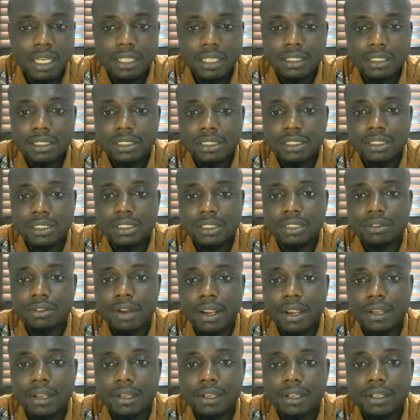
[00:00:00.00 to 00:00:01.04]
This is it
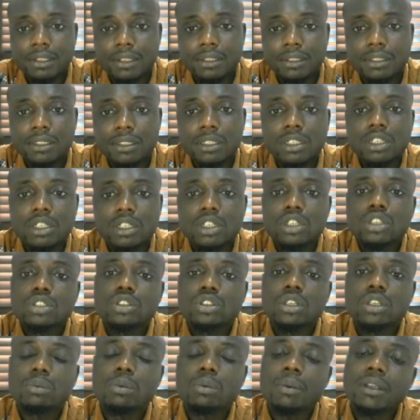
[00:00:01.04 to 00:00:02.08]
right here.
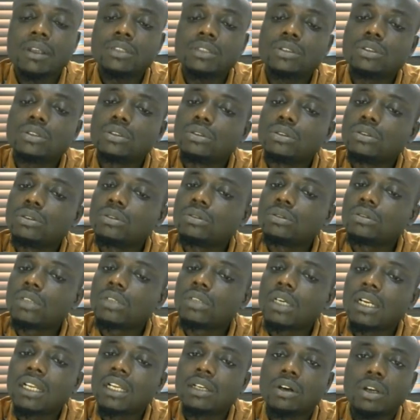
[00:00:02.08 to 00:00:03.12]
So the moment you
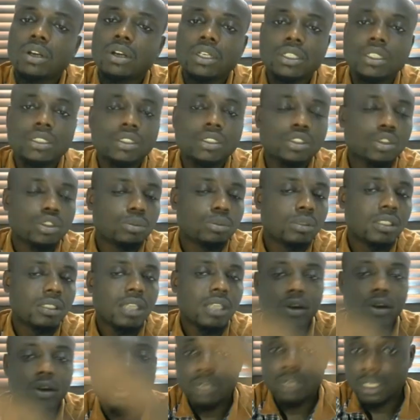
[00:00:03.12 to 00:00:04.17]
click on it, it will be
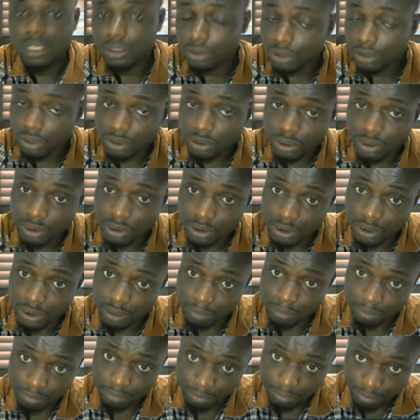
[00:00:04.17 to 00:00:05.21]
downloaded to your
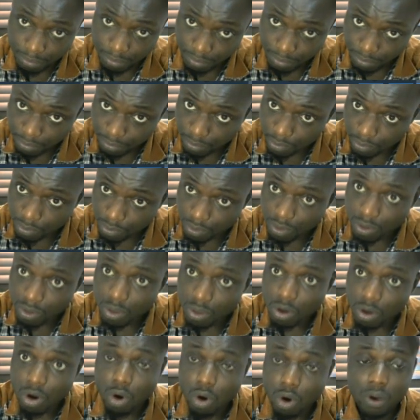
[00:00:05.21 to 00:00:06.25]
system
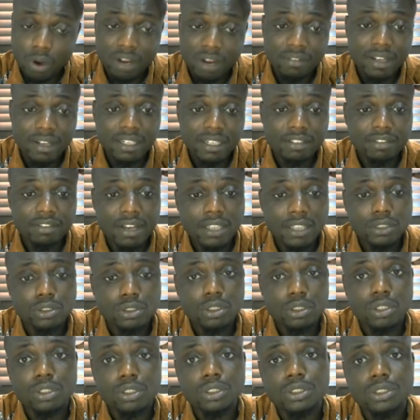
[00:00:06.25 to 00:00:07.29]
or whatever device
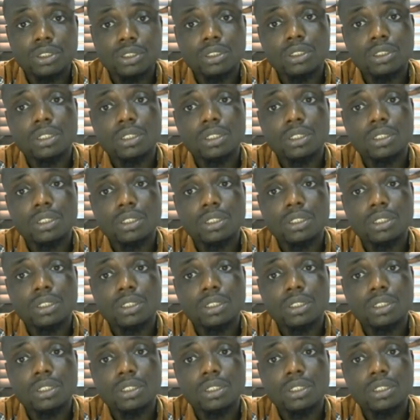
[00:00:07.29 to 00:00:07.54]
you're using.